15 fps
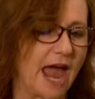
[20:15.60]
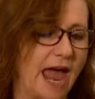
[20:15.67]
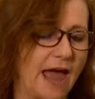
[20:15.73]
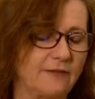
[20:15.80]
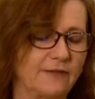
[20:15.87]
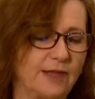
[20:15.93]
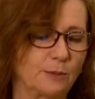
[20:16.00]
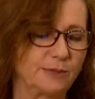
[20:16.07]

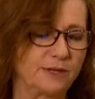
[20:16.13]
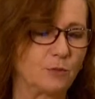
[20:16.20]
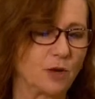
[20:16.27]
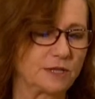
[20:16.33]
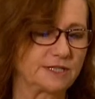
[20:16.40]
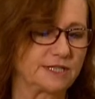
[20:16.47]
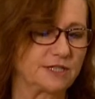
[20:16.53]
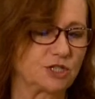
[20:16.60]
And they'll be
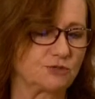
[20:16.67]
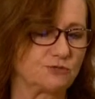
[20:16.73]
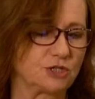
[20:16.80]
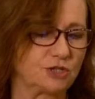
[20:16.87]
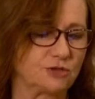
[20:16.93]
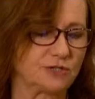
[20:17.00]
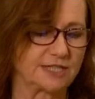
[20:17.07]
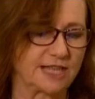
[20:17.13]
wanting to
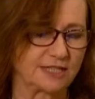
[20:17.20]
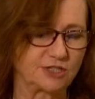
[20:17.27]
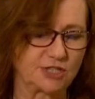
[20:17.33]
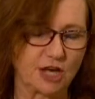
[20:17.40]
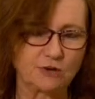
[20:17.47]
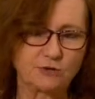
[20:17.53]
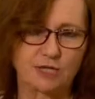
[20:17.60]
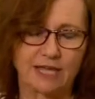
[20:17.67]
reduce their
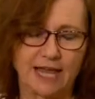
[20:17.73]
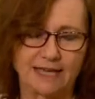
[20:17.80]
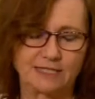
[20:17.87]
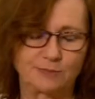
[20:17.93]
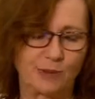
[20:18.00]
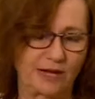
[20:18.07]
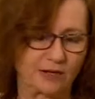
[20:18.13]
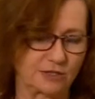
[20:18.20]
total
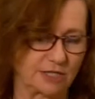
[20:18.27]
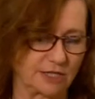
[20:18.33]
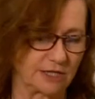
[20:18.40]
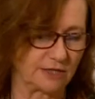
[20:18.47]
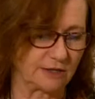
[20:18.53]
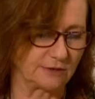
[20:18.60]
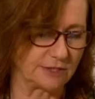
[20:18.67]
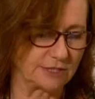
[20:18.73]
antibiotic
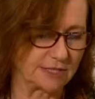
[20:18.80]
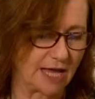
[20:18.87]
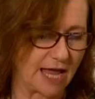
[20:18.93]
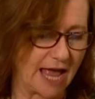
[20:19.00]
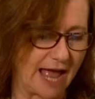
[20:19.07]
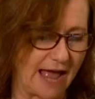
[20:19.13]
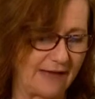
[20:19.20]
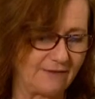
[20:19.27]
use
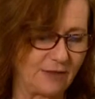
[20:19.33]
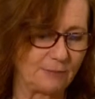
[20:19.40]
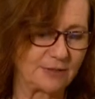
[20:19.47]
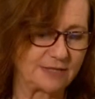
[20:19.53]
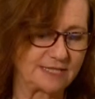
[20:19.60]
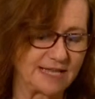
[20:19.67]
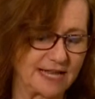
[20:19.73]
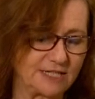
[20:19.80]
and the
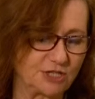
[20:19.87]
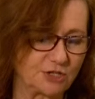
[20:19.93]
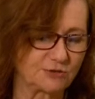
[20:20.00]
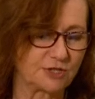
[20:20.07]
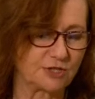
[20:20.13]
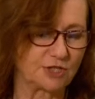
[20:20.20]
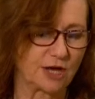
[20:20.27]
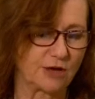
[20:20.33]
percentage of
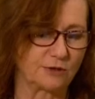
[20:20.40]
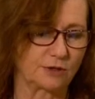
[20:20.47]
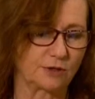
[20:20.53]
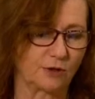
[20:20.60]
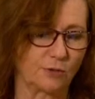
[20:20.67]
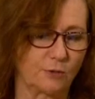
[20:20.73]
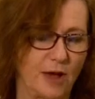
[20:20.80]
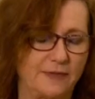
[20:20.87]
the
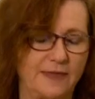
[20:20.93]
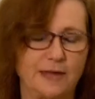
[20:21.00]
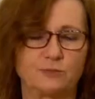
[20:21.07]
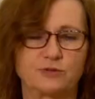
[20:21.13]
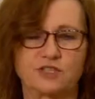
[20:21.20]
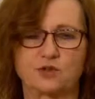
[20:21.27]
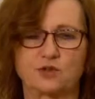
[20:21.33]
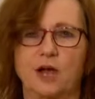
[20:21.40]
total where they
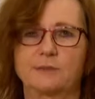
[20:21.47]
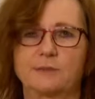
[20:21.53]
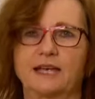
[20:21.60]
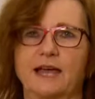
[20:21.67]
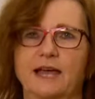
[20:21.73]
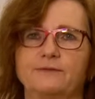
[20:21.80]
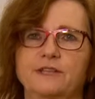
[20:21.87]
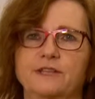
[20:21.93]
prescribe
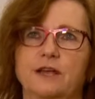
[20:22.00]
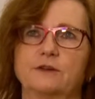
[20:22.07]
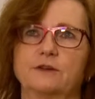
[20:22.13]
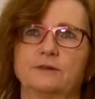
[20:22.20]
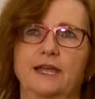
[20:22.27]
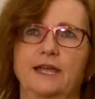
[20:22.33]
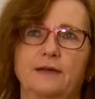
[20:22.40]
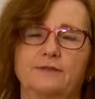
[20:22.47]

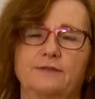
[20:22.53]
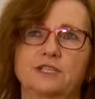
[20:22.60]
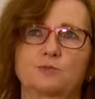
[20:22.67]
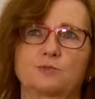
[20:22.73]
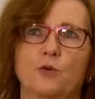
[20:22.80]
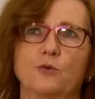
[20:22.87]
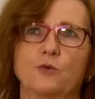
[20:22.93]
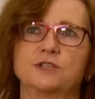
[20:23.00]

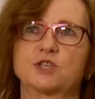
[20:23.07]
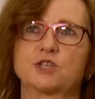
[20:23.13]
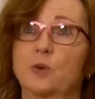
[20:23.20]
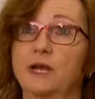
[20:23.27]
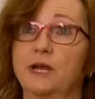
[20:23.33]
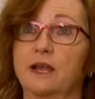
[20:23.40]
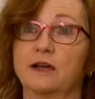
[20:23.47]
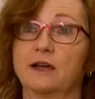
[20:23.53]
cephalosporins,
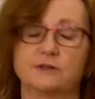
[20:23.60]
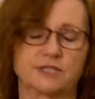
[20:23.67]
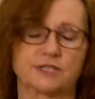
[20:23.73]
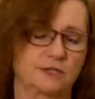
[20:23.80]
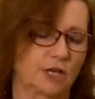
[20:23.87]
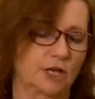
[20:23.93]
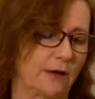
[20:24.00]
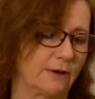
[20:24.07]
quinolones,
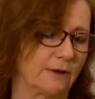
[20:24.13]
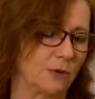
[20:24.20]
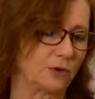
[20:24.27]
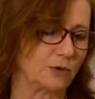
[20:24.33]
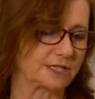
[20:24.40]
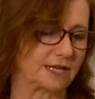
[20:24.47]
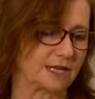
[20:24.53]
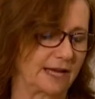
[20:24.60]
and
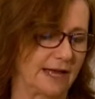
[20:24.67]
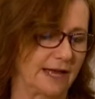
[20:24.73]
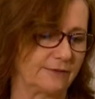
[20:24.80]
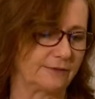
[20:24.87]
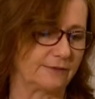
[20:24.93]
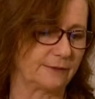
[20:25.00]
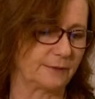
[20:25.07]
co-amoxiclav.